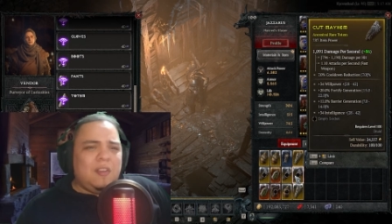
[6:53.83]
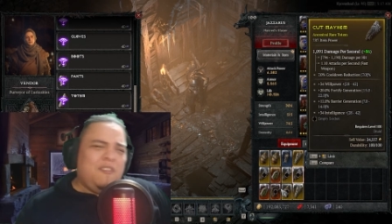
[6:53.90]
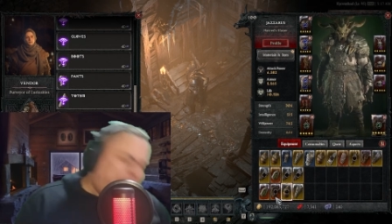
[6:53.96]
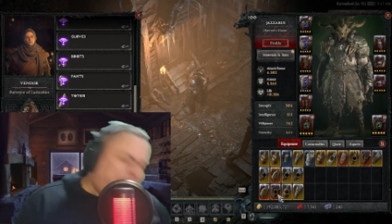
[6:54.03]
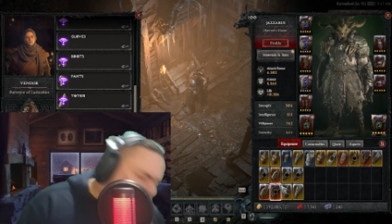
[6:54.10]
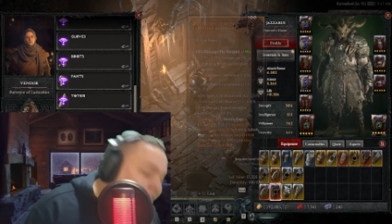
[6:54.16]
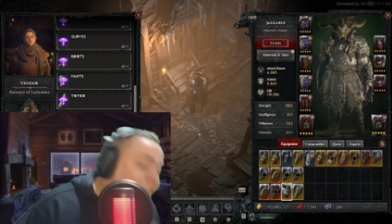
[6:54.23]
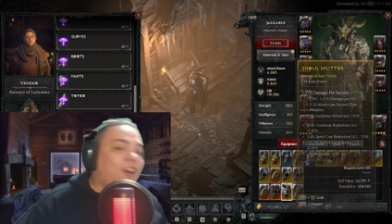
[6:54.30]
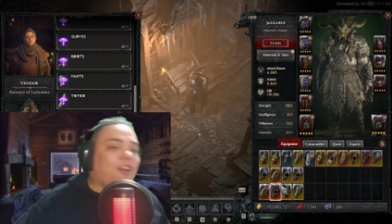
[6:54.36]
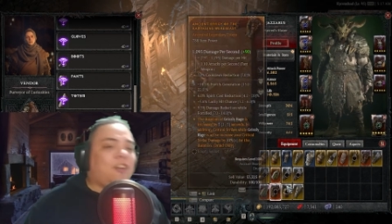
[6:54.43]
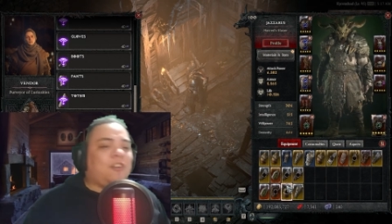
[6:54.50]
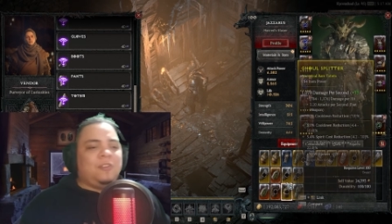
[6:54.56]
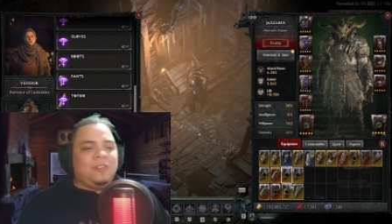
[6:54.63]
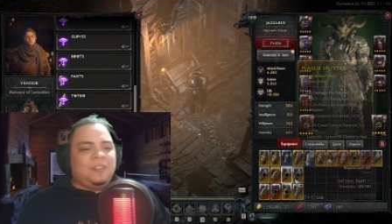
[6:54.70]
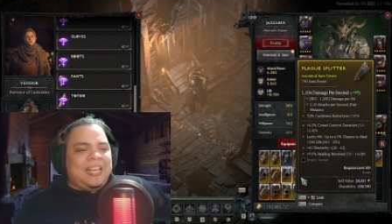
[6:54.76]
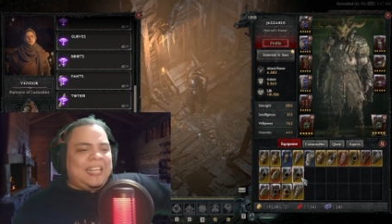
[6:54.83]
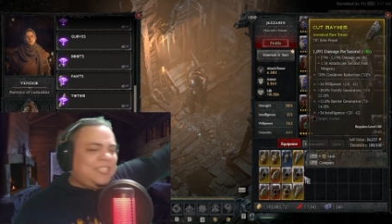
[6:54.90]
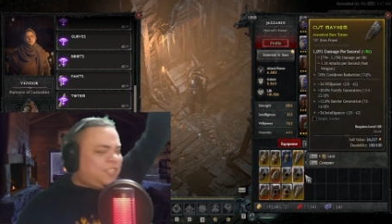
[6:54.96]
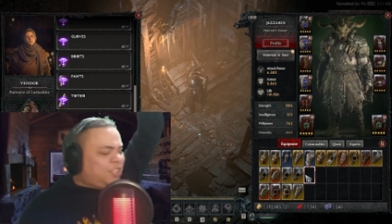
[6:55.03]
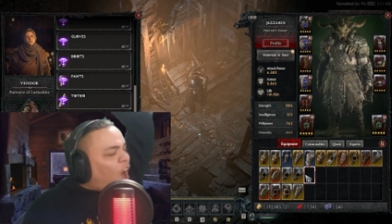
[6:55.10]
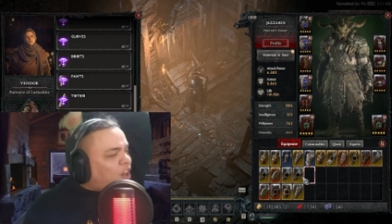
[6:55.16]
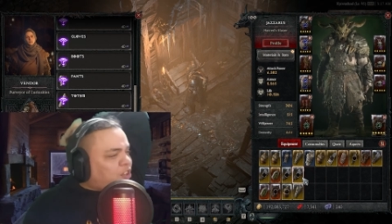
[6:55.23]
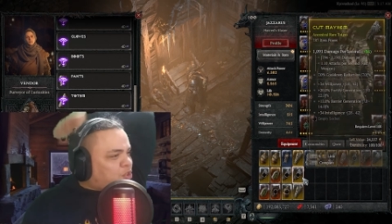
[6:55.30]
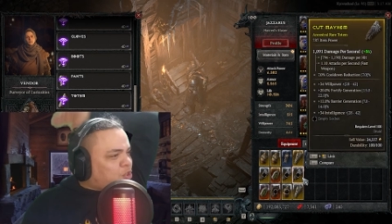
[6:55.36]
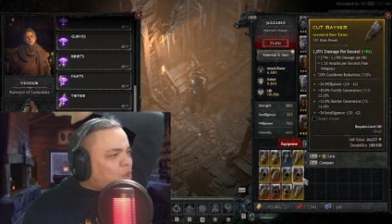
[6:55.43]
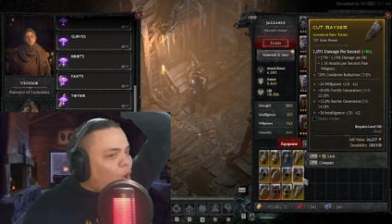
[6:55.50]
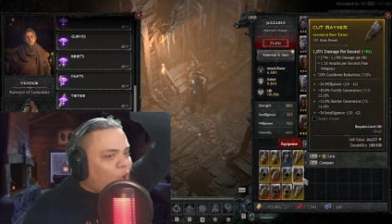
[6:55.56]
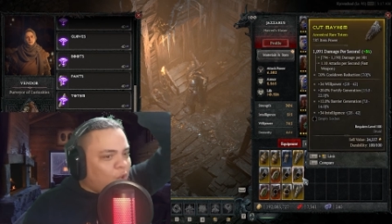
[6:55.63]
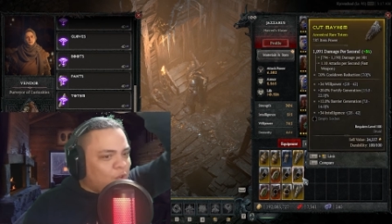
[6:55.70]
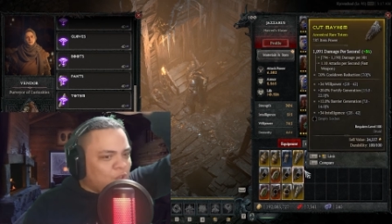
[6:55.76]
Fuck! This sucks
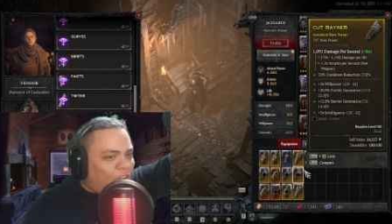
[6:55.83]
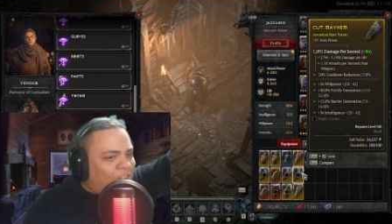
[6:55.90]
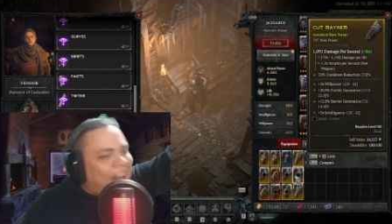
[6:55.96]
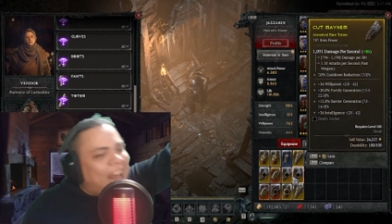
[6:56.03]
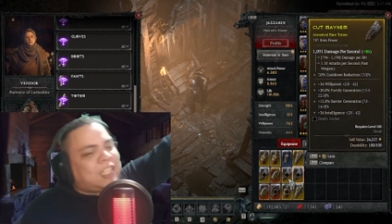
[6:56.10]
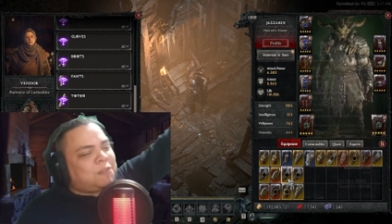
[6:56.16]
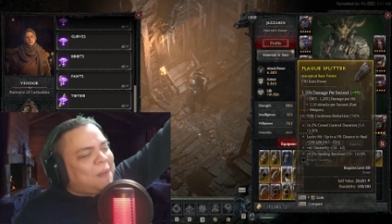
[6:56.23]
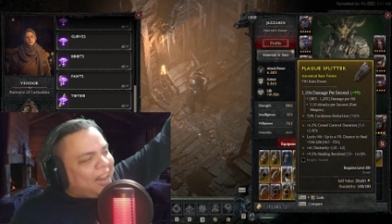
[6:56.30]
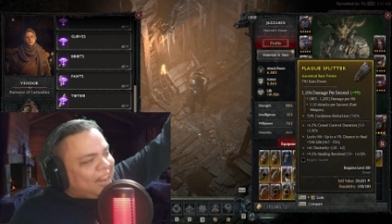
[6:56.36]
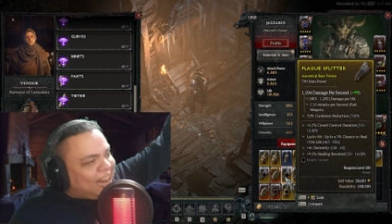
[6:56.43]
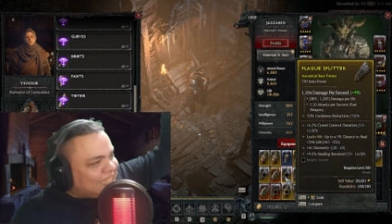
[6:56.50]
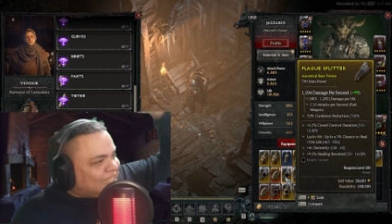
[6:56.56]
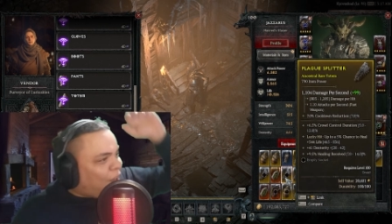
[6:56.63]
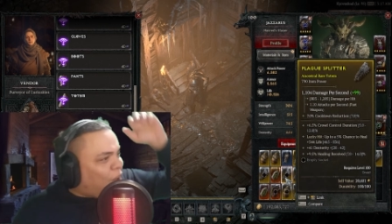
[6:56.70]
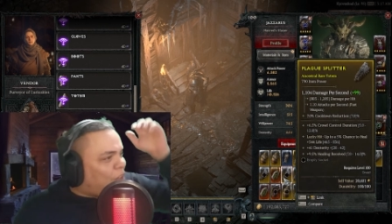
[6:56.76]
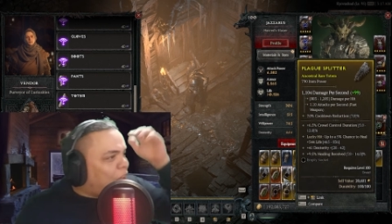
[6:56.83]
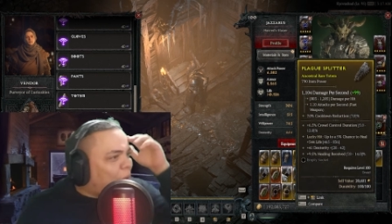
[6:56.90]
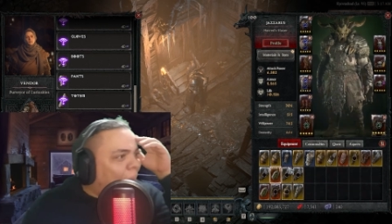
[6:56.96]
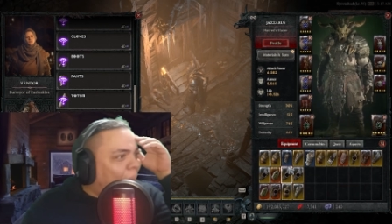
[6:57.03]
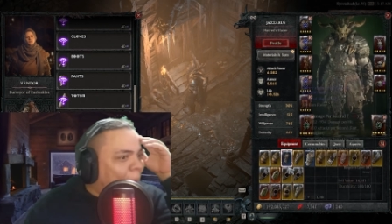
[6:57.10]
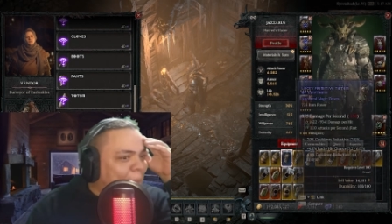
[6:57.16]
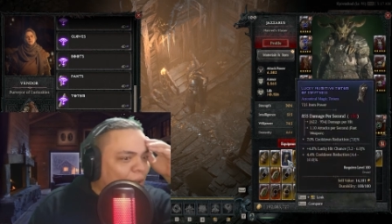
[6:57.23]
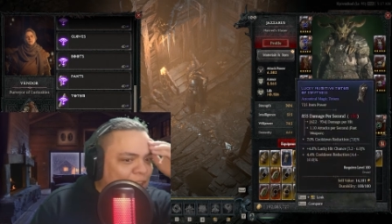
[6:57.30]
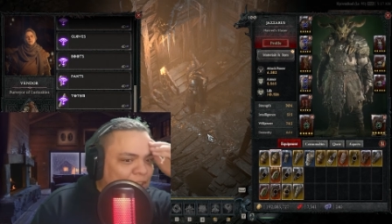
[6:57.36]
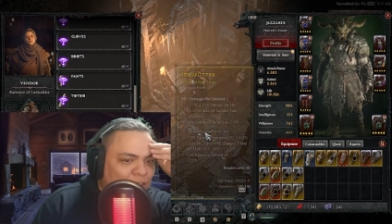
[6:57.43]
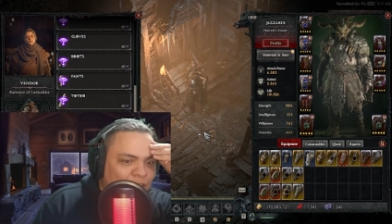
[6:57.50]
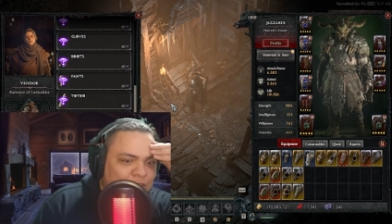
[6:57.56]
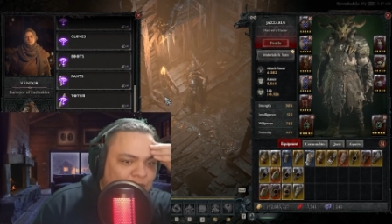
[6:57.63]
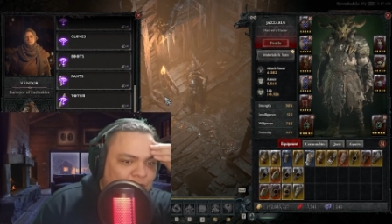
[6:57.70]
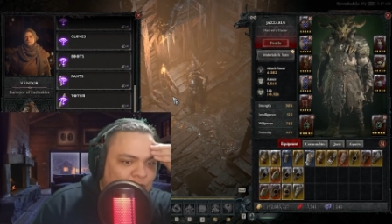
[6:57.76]
too. Not as bad as the other one, but it
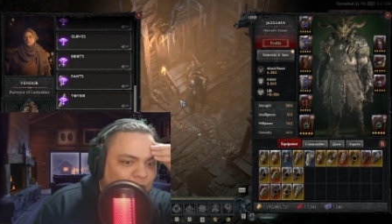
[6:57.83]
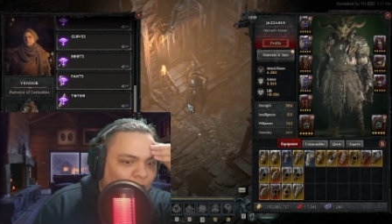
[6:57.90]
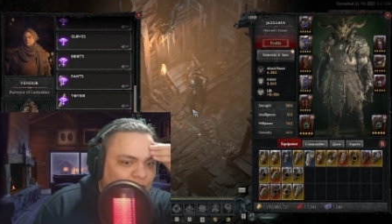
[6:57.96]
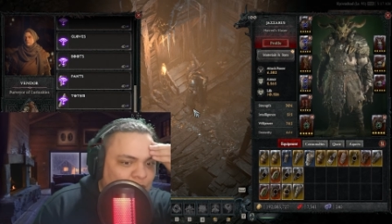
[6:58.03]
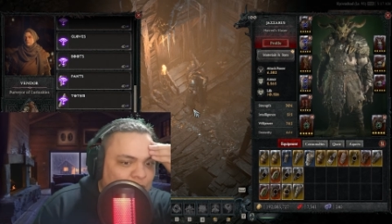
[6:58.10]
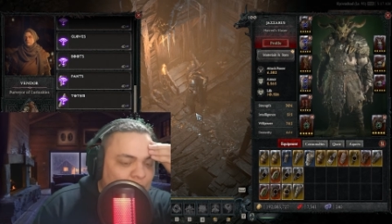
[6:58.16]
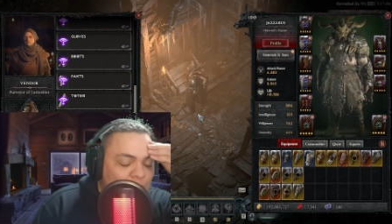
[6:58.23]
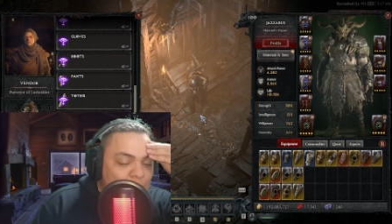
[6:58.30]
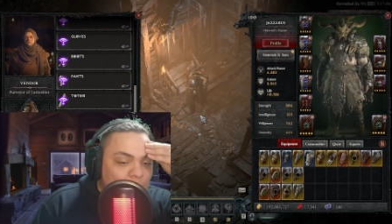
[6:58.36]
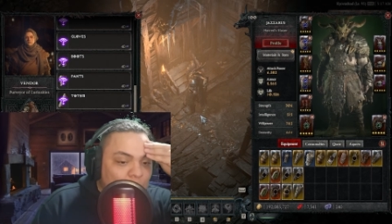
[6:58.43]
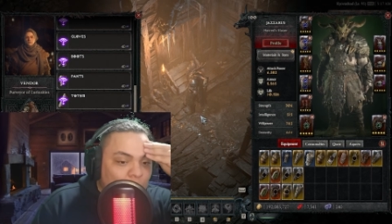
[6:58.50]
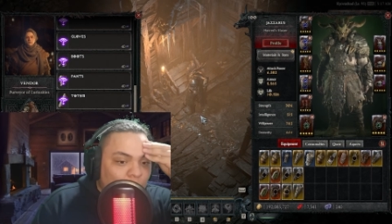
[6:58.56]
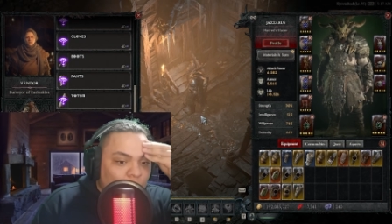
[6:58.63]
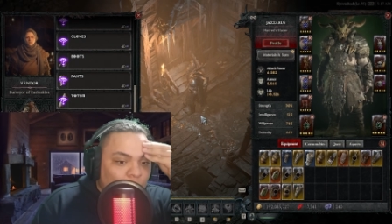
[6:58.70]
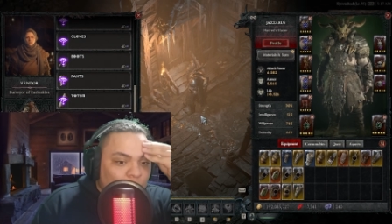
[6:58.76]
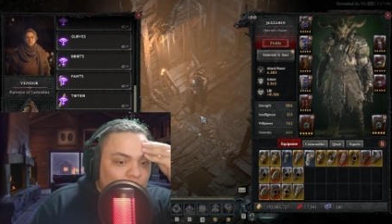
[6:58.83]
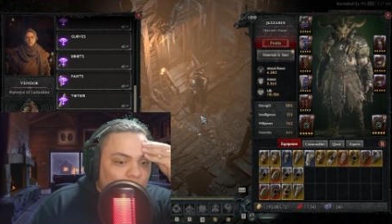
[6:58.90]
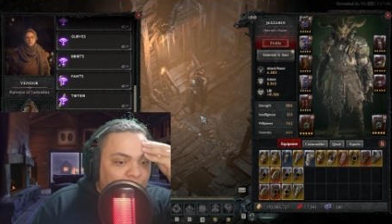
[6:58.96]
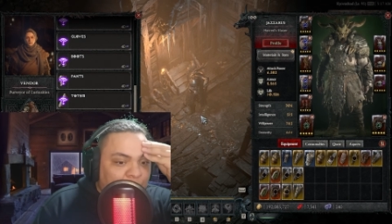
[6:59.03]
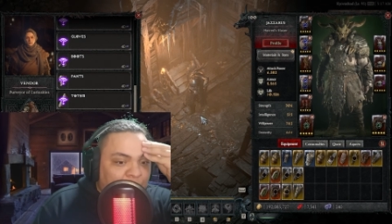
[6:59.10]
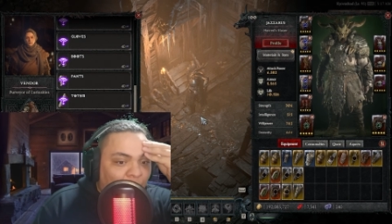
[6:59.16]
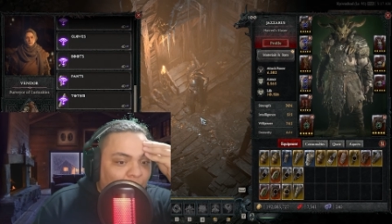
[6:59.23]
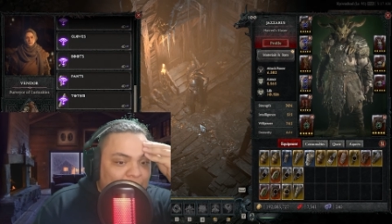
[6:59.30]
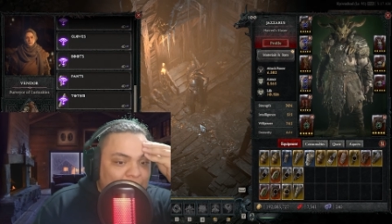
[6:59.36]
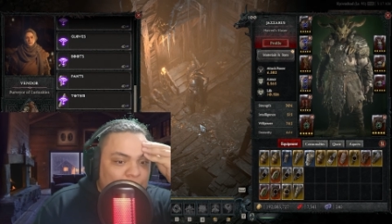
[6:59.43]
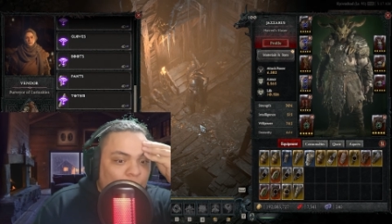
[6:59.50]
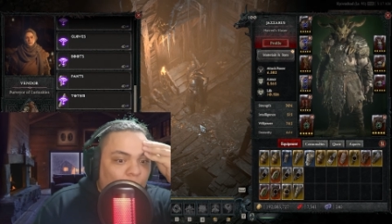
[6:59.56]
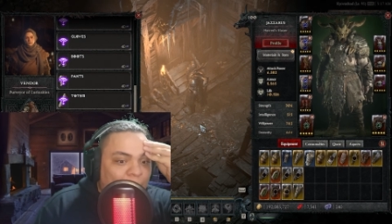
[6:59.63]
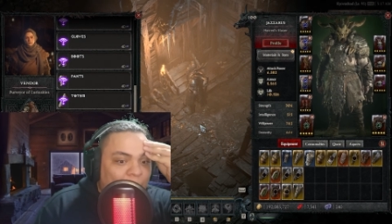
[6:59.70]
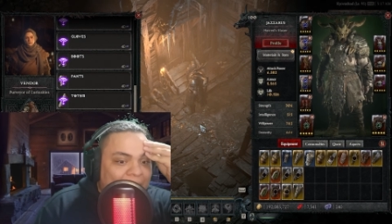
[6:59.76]
also sucks. two forty.
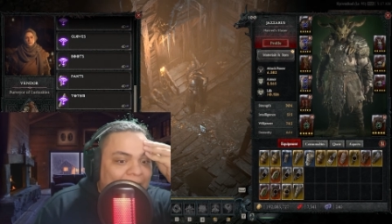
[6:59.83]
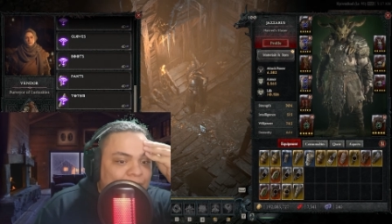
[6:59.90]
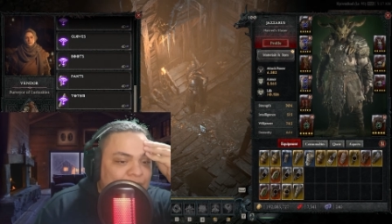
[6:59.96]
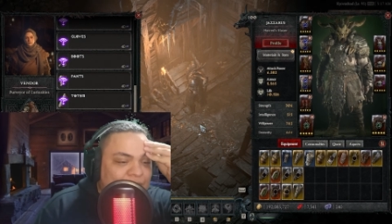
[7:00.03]
So we have